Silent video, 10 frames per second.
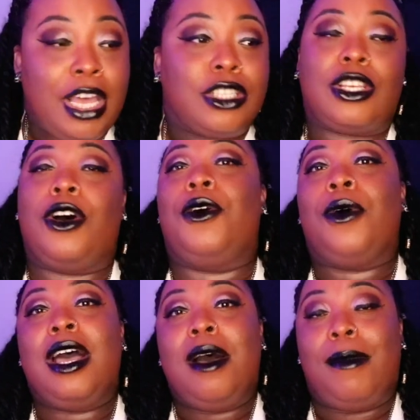
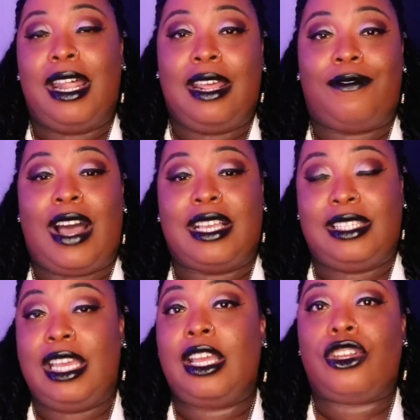So, but if I
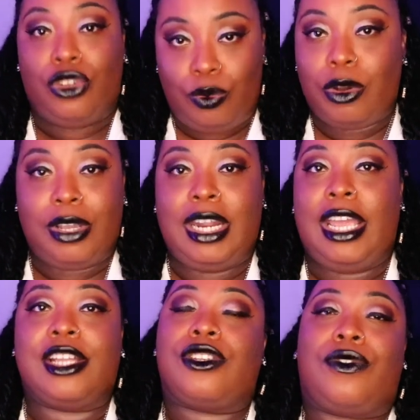see it, you will get an
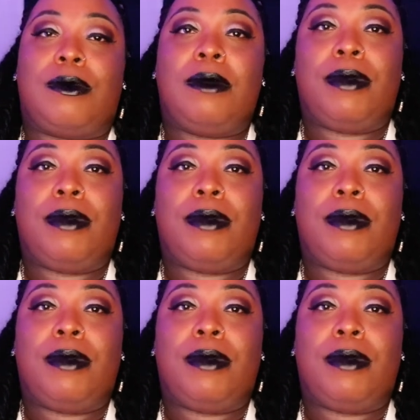answer from me.